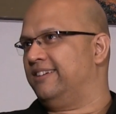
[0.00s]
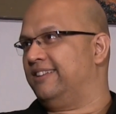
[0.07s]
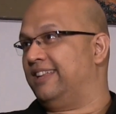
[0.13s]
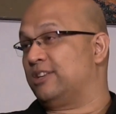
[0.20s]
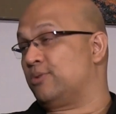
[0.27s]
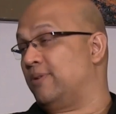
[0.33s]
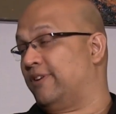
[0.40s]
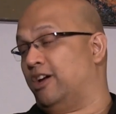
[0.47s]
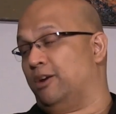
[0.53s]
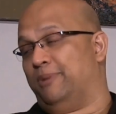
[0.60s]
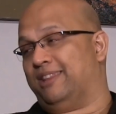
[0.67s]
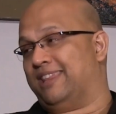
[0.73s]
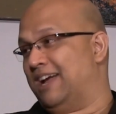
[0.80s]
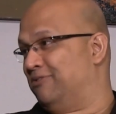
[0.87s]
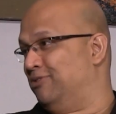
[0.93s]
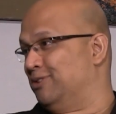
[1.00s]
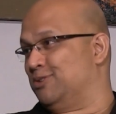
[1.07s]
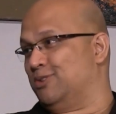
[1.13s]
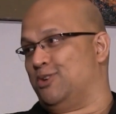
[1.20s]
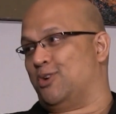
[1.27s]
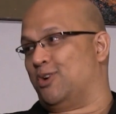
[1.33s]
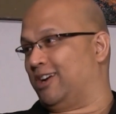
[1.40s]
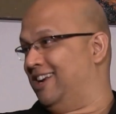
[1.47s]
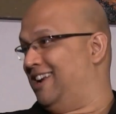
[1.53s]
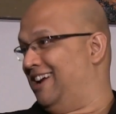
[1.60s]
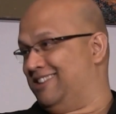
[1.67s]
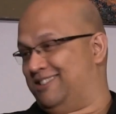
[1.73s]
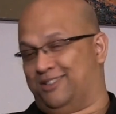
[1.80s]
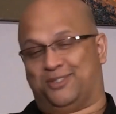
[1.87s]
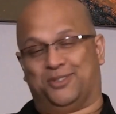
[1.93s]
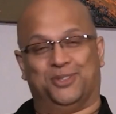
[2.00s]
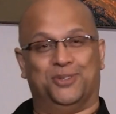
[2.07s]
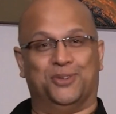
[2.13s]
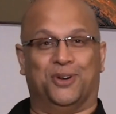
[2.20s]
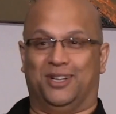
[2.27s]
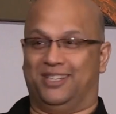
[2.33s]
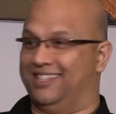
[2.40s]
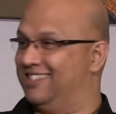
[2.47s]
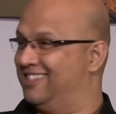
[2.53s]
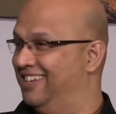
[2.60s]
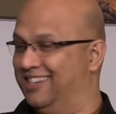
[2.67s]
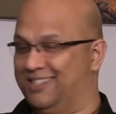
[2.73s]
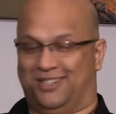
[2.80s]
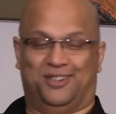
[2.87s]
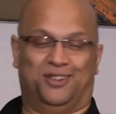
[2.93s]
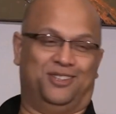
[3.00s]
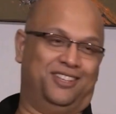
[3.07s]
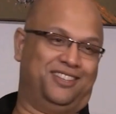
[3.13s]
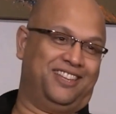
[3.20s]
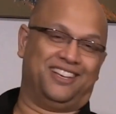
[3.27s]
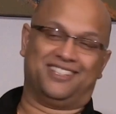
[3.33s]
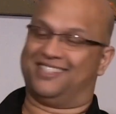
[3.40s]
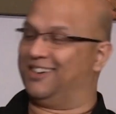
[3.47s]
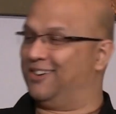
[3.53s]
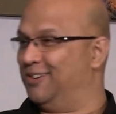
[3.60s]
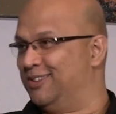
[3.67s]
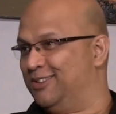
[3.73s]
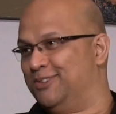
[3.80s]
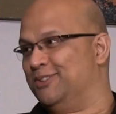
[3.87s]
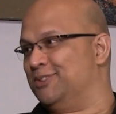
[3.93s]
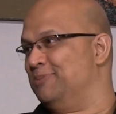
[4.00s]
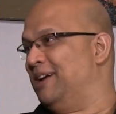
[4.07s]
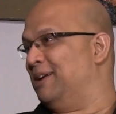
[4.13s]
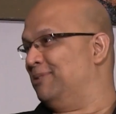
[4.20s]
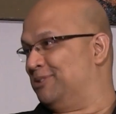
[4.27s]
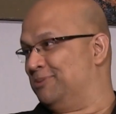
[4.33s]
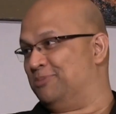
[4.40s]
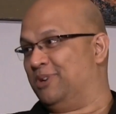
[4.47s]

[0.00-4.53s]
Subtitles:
that's why we're going to be thankful to the organizers to do all these things. You know, the things they go through to be able to